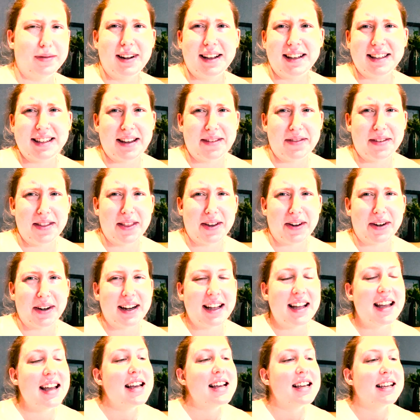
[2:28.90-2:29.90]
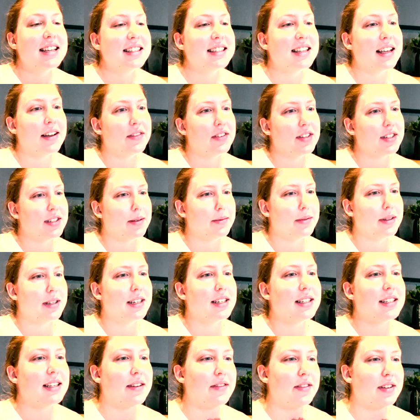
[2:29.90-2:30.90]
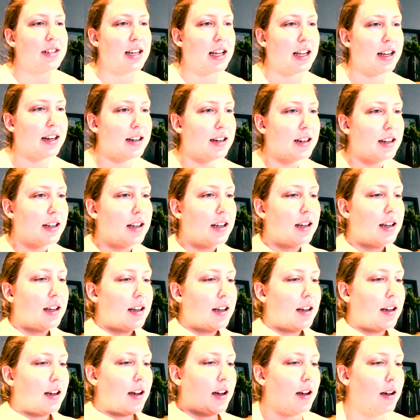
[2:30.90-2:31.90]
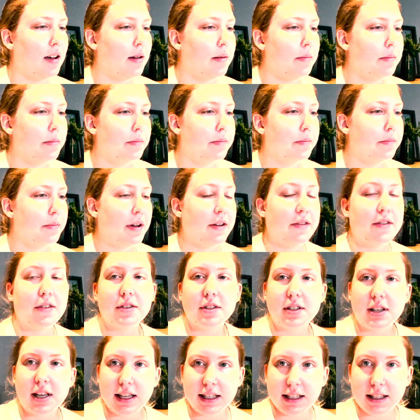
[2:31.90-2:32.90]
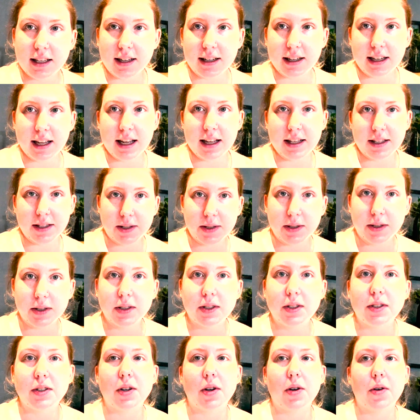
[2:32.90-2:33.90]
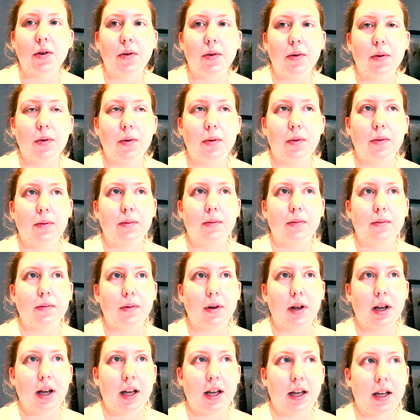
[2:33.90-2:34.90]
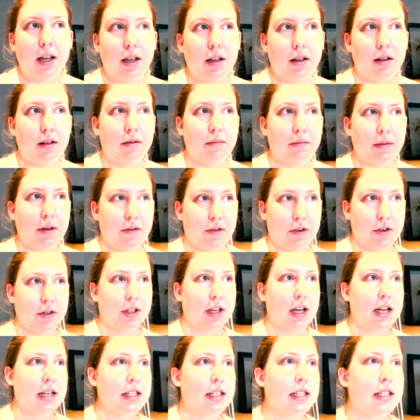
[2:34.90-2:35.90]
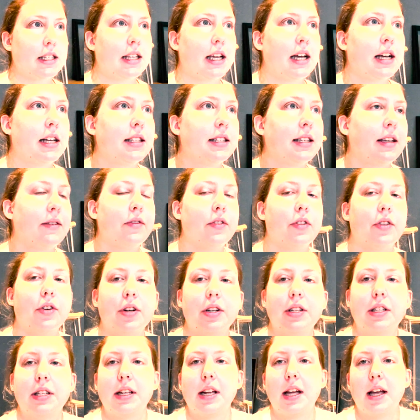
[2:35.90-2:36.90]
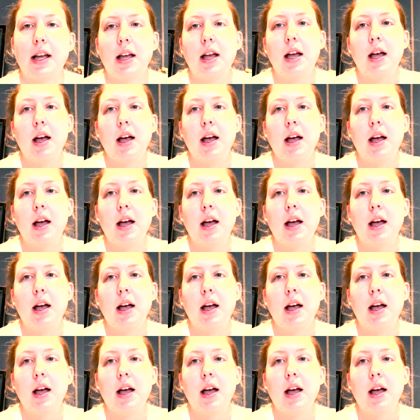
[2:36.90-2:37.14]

not 7.30, 7 something, 7.10. Um, my first class got canceled. So I, my first class is at 7.30 today.